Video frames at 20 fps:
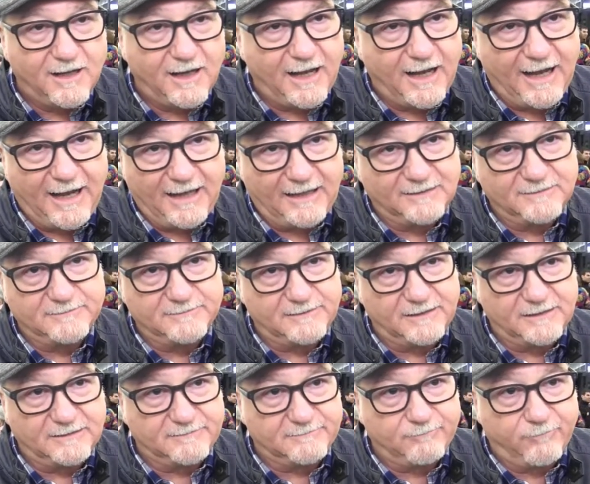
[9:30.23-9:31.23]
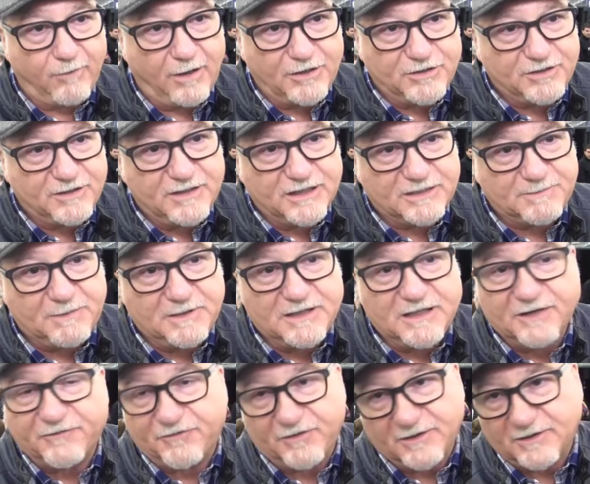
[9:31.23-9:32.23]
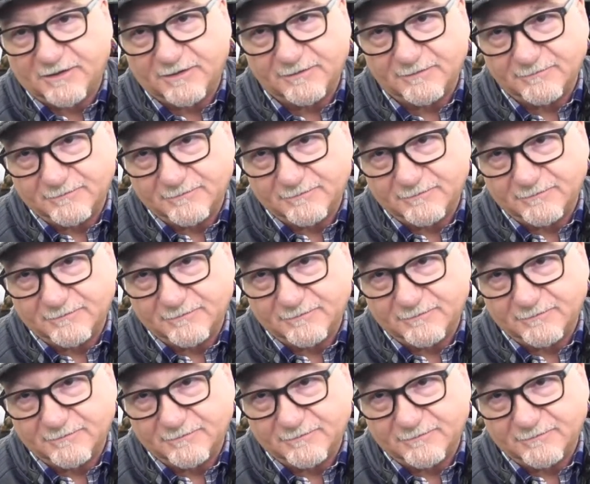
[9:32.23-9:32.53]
And why should this be different?